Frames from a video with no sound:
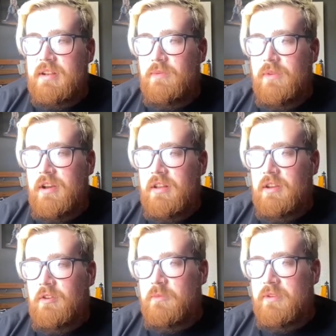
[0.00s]
Like we all
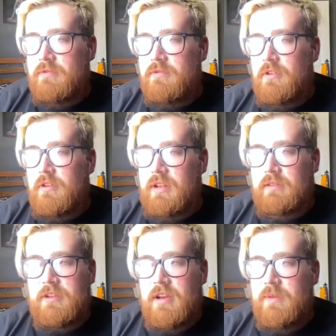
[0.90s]
know about not like
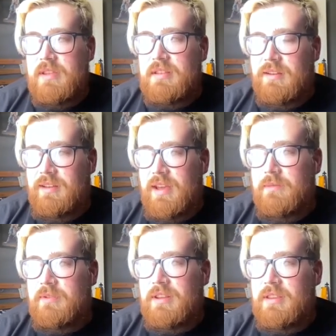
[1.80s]
drag queens that are gay,
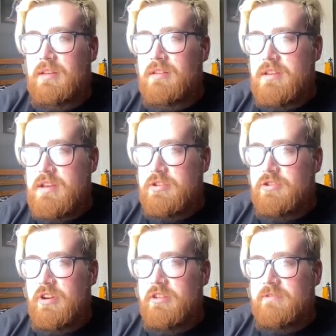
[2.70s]
but I think
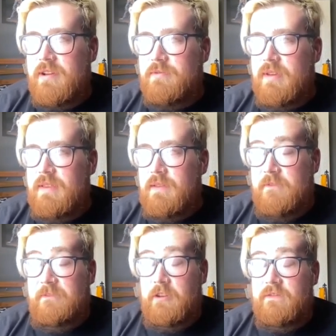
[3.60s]
straight drag queens 5